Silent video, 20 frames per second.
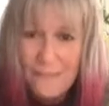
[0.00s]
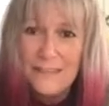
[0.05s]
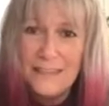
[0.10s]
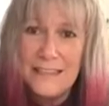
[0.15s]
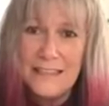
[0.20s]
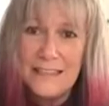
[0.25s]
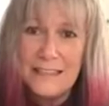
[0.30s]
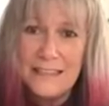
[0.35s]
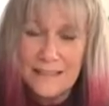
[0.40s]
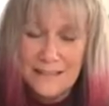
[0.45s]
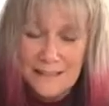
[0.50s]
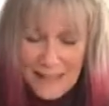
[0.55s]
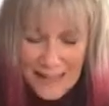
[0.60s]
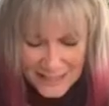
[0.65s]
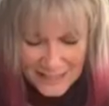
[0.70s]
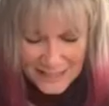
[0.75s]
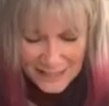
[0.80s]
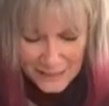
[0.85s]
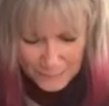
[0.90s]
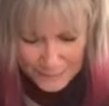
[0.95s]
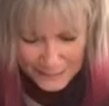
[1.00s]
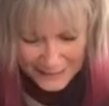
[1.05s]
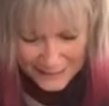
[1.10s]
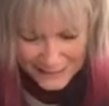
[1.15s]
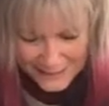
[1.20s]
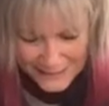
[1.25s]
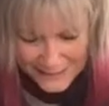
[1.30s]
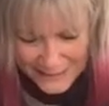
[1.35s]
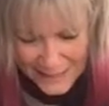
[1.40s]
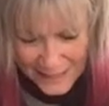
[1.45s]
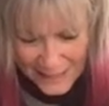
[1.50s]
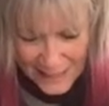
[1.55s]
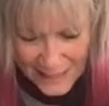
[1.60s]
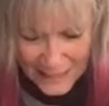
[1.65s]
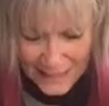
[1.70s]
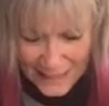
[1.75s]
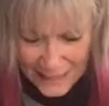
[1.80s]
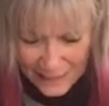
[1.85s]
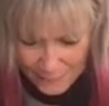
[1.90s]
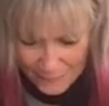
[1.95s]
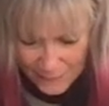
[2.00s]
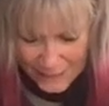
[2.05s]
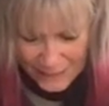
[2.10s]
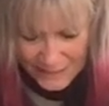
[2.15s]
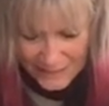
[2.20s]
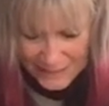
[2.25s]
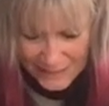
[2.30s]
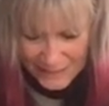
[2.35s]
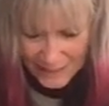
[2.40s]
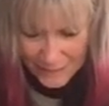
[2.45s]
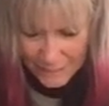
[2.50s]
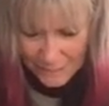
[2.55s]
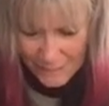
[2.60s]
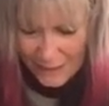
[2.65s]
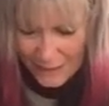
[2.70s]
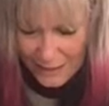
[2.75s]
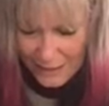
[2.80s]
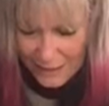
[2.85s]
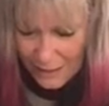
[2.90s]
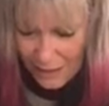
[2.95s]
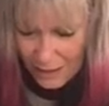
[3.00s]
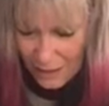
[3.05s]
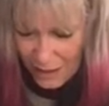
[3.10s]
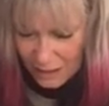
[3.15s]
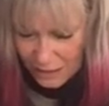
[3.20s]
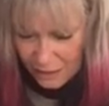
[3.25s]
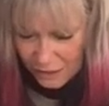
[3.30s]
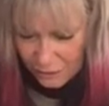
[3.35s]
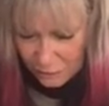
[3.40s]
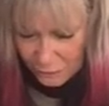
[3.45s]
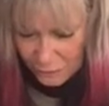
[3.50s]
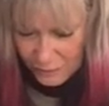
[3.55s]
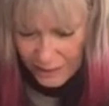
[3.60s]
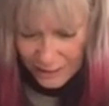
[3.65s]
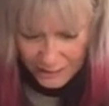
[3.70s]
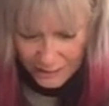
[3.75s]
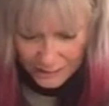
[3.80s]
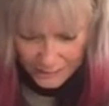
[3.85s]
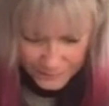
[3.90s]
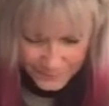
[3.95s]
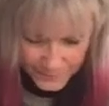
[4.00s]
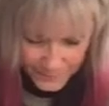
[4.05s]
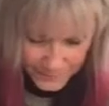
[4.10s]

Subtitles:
these glass beads, and I'm going to take my hot glue gun